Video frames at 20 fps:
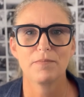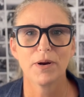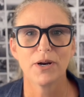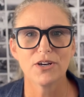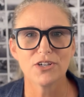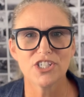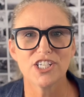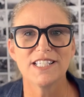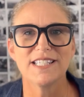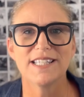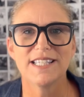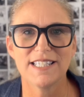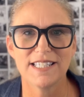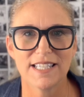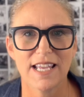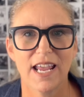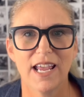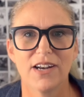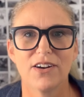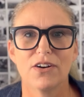Purchase the
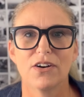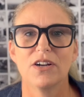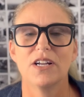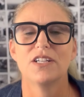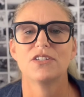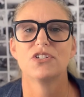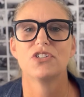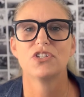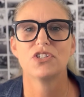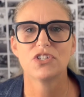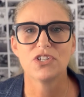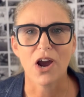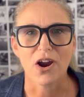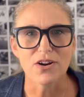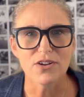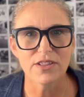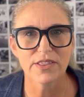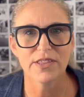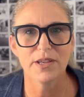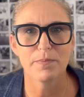scanner,
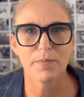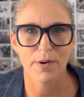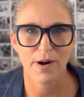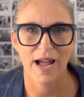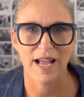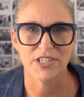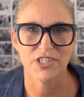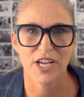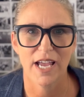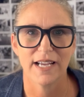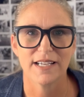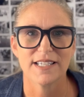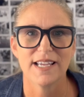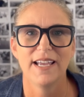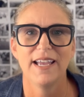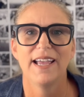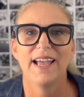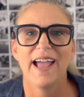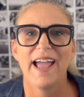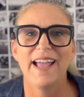start the project,
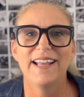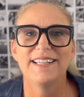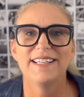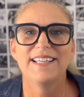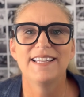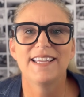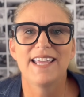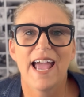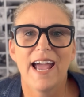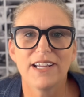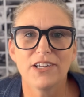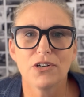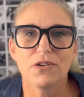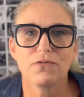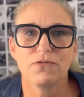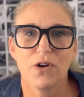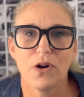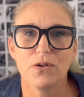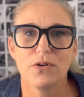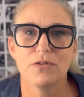and get your
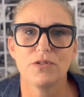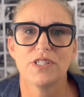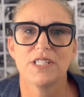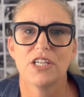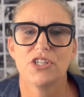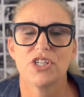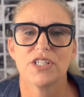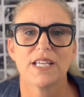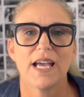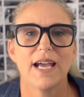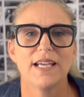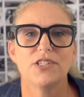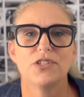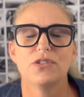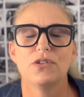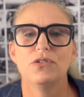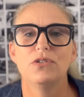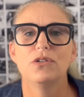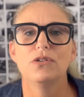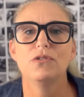photos digitized
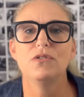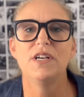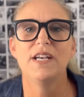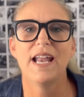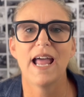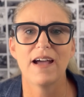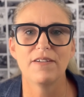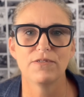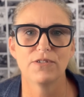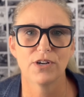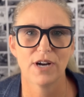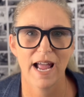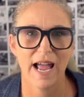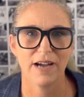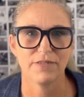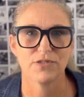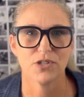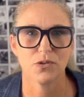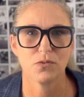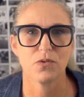so you never
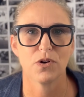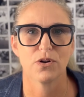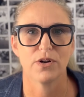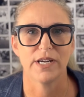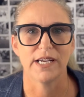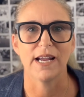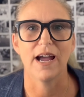have to worry